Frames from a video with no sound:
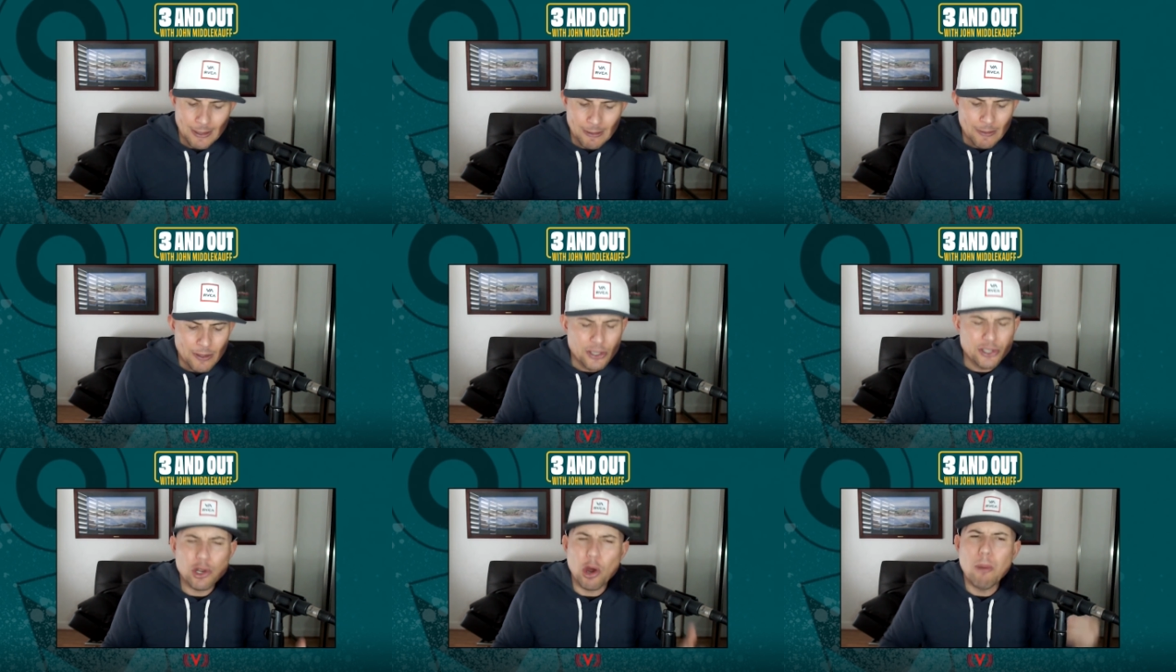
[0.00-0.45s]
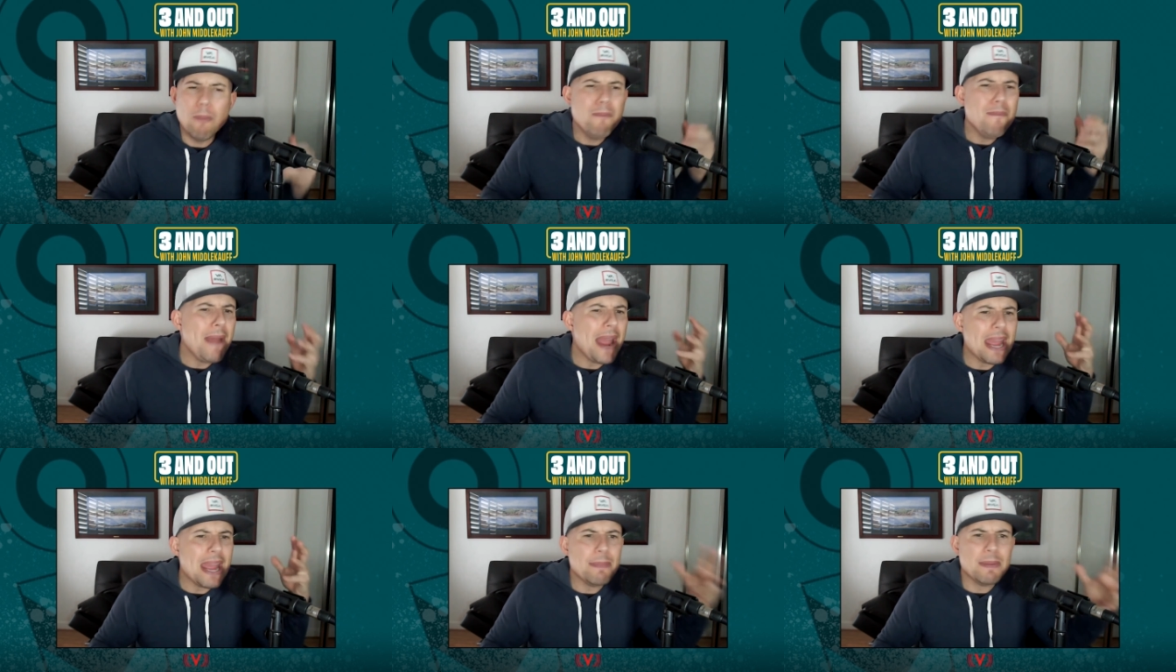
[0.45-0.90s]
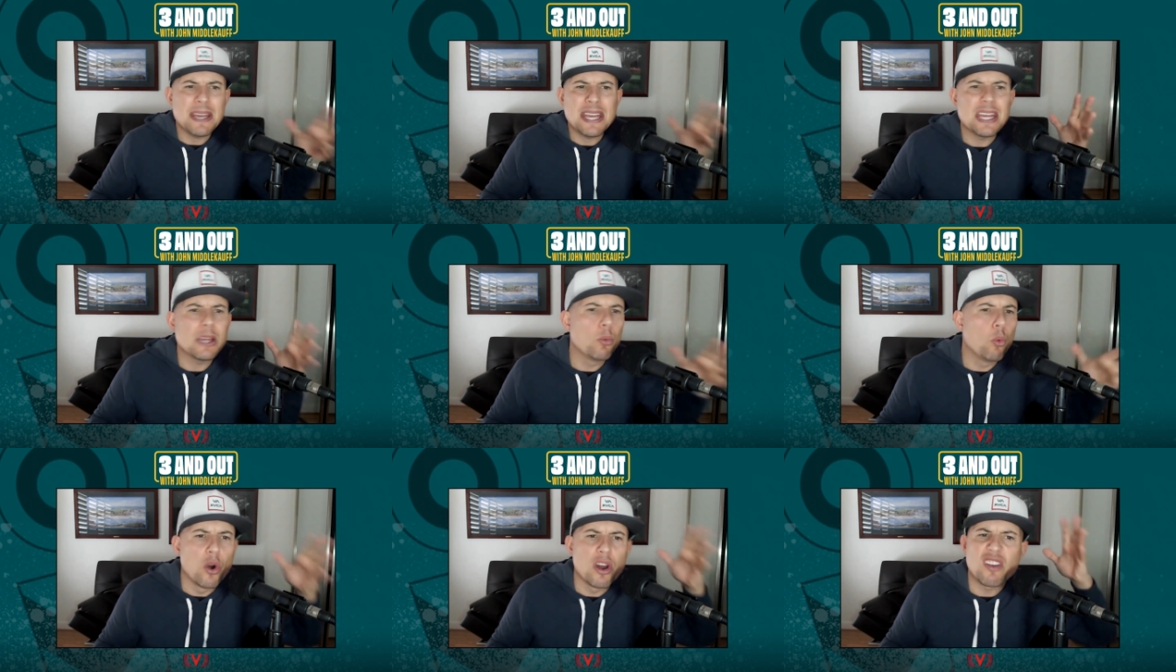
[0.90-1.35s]
So maybe he
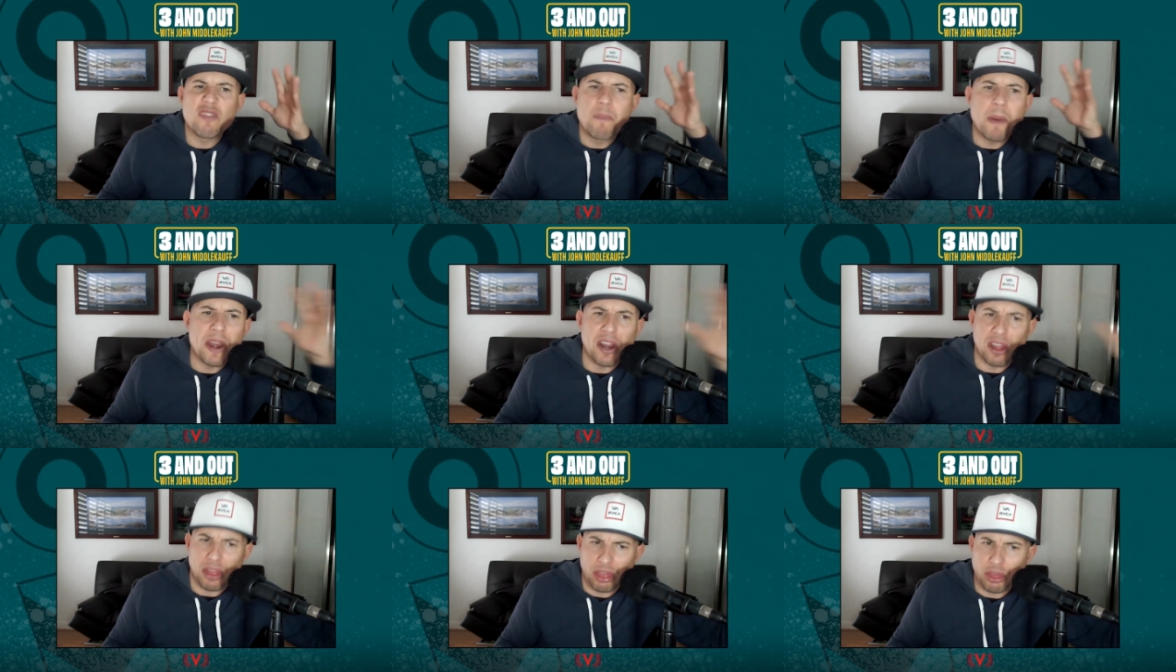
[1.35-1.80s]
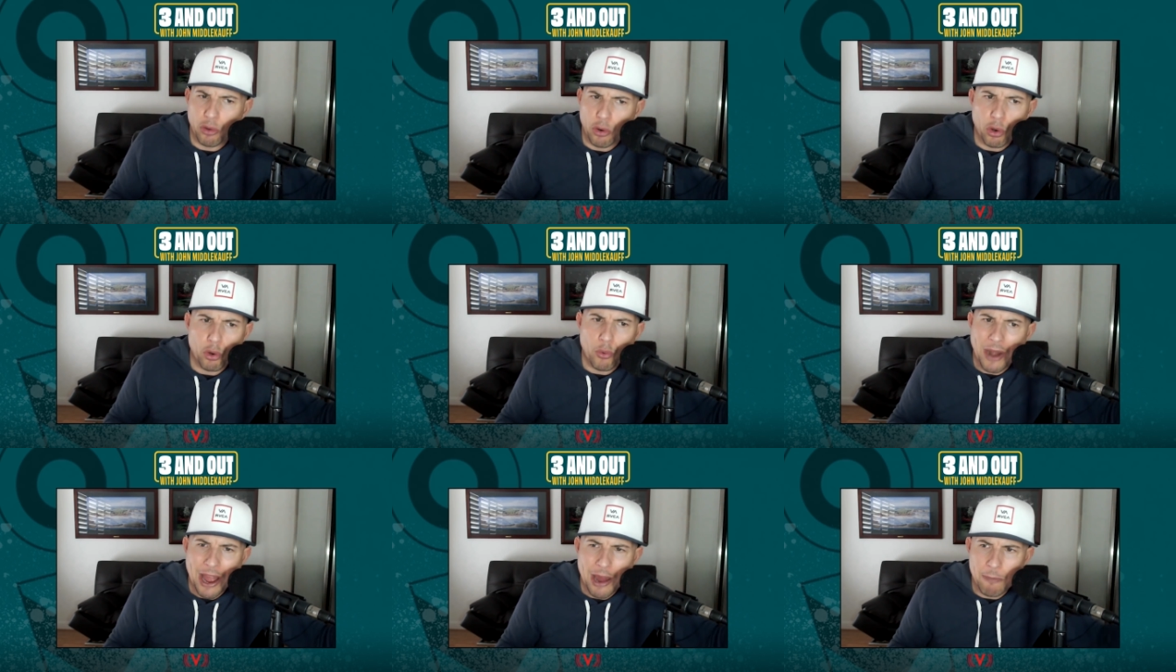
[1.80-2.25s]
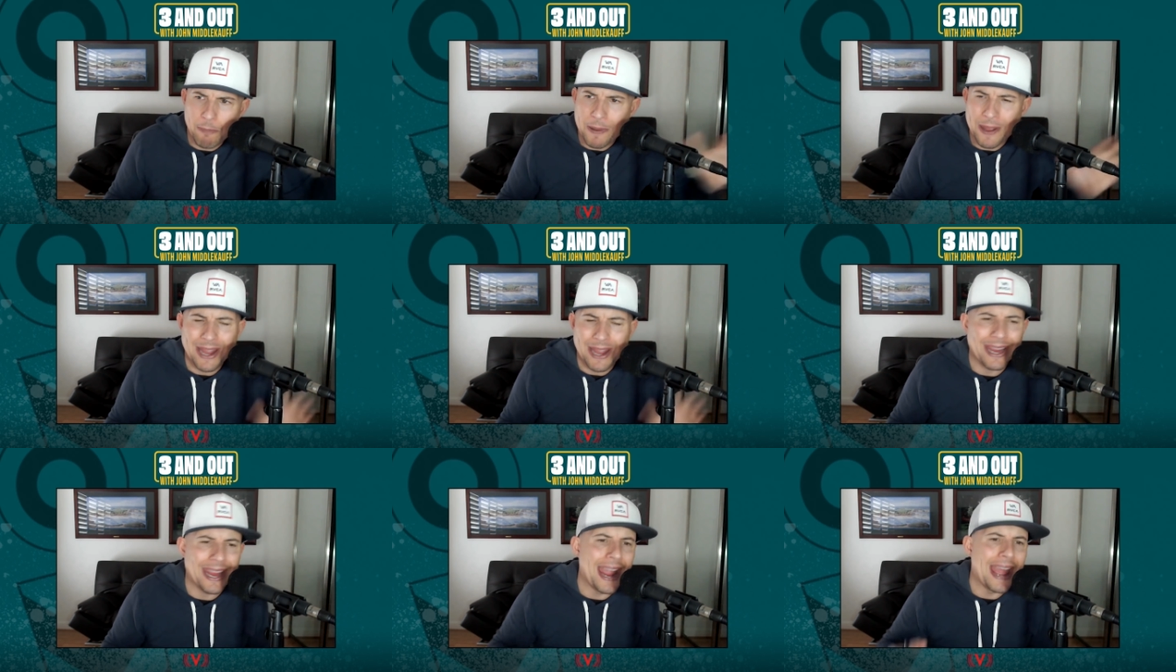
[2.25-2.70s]
would have been a third-round
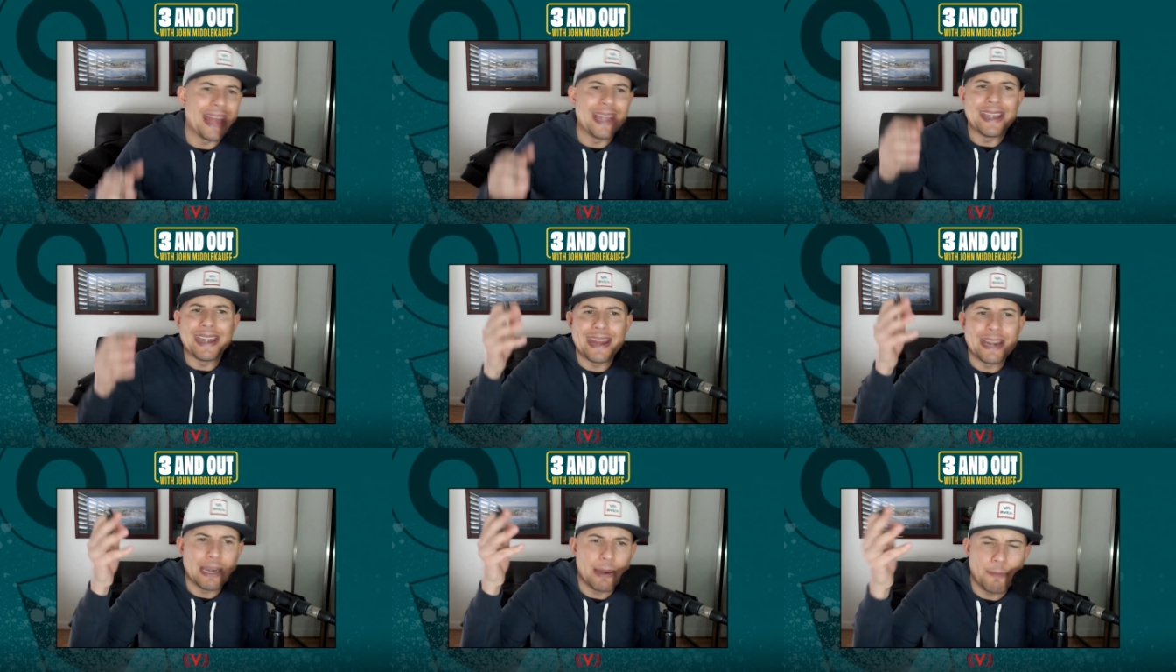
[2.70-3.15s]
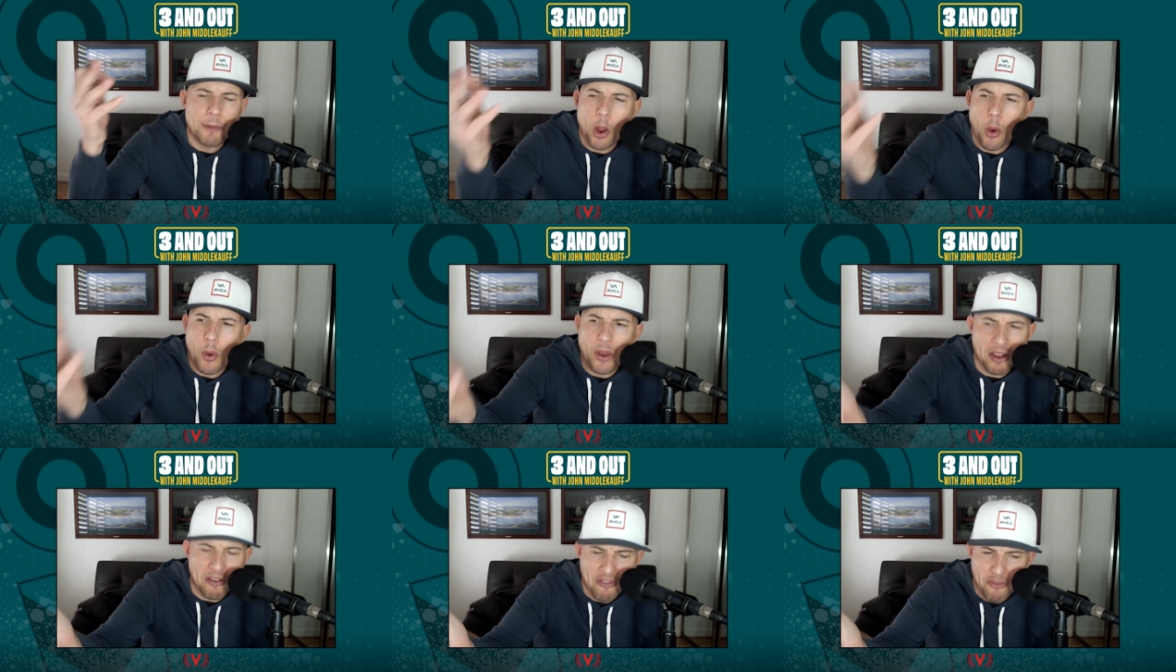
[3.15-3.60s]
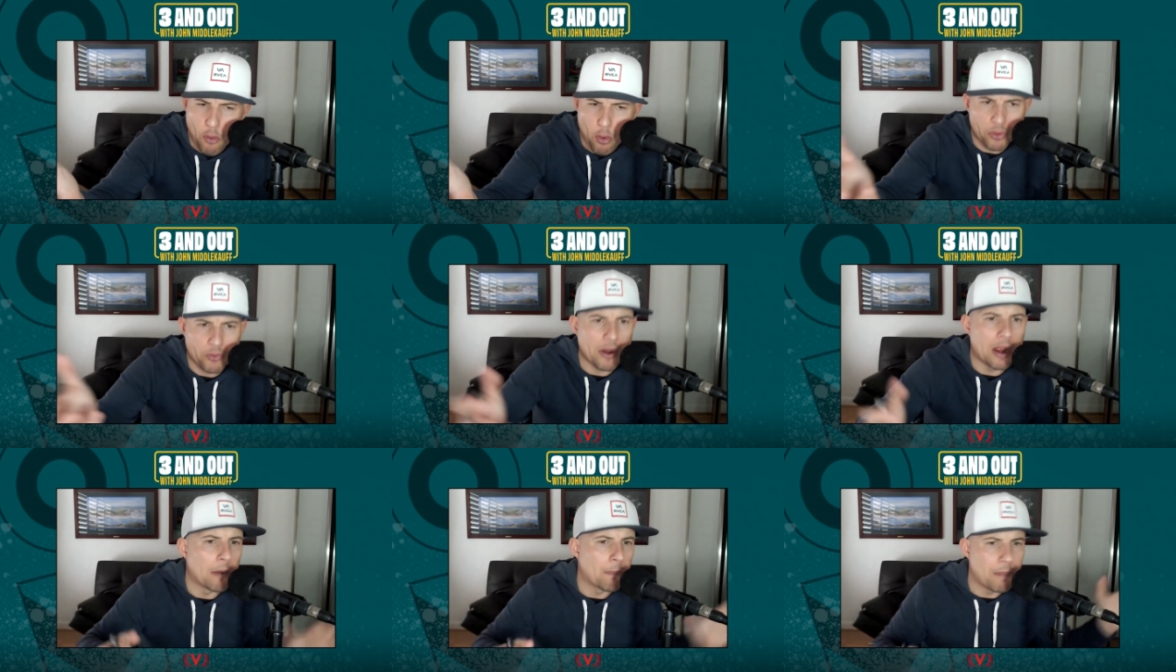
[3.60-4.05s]
pick, and he ended up going a
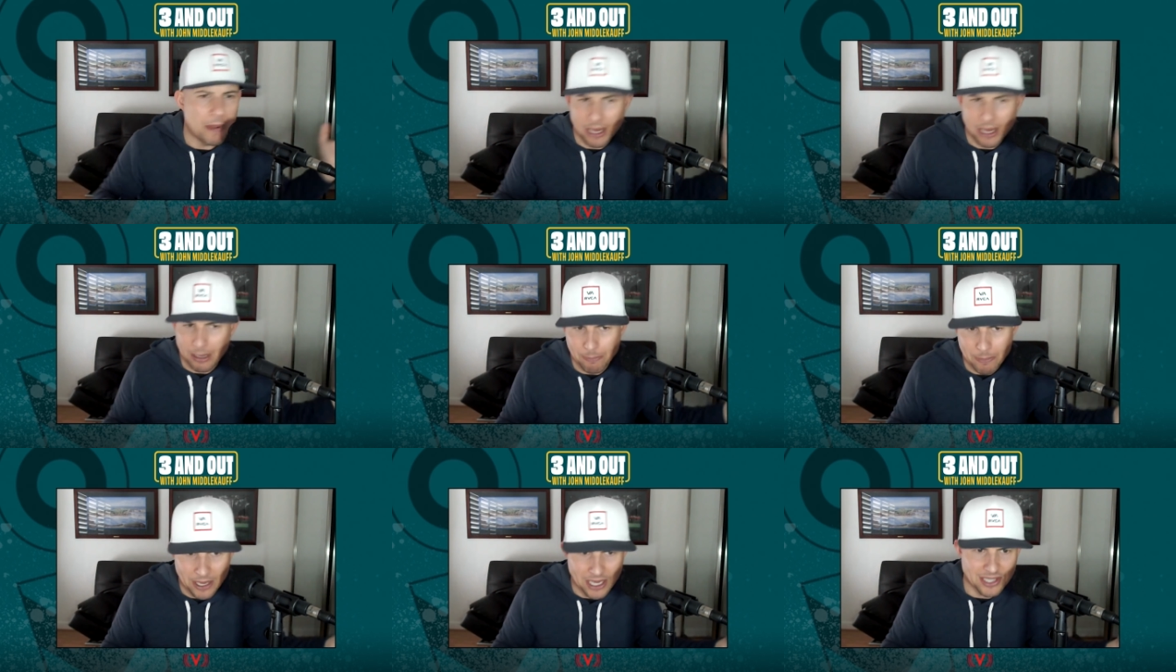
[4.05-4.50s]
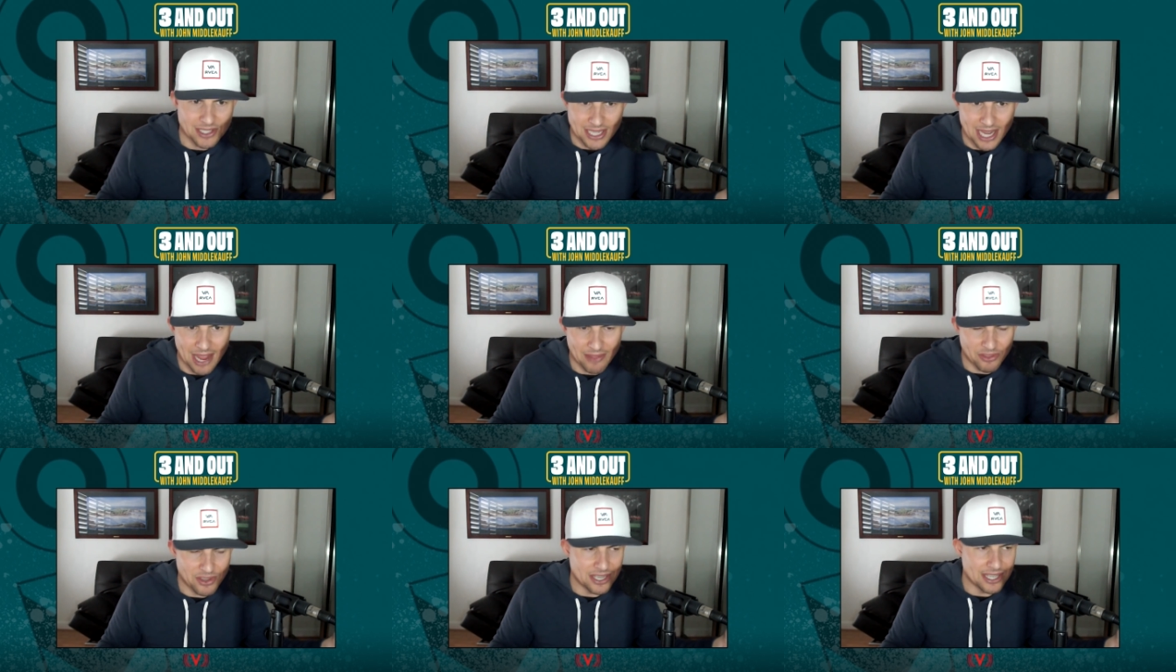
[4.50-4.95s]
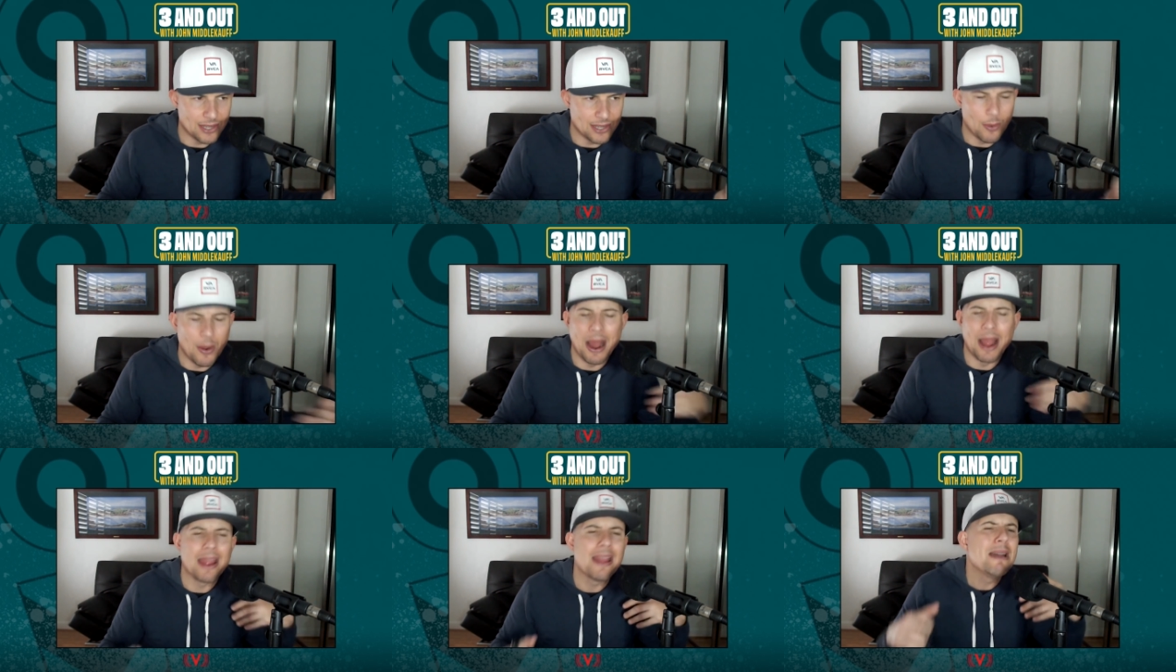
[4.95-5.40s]
fourth-round pick because he got the DUI.